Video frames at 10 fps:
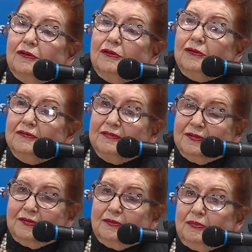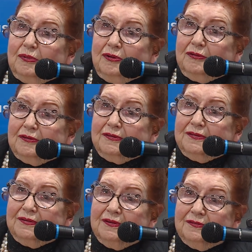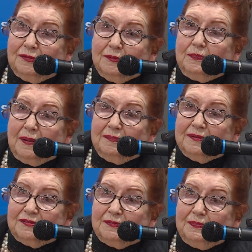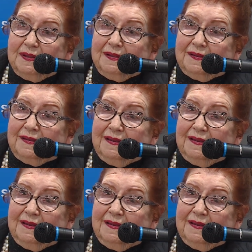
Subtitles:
over the world to public speak.